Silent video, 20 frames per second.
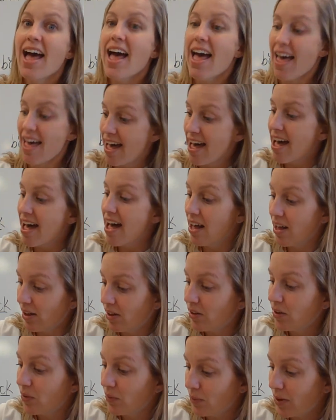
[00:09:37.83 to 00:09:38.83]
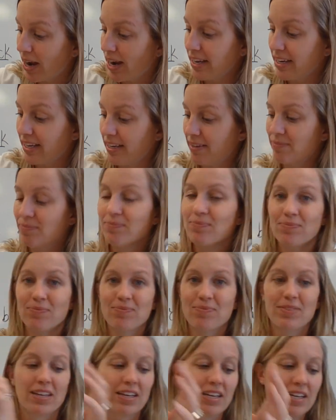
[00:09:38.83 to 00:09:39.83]
L. Write it.
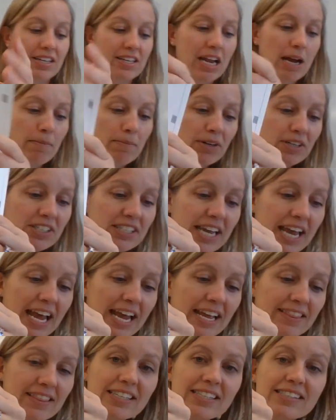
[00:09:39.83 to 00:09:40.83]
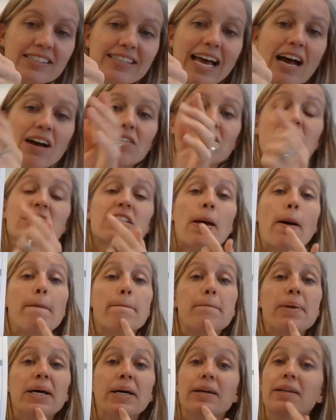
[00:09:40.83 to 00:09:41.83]
Number 10, the sound is
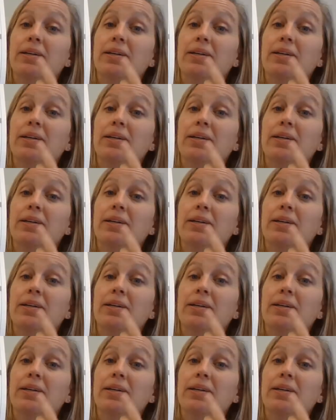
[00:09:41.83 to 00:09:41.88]
P.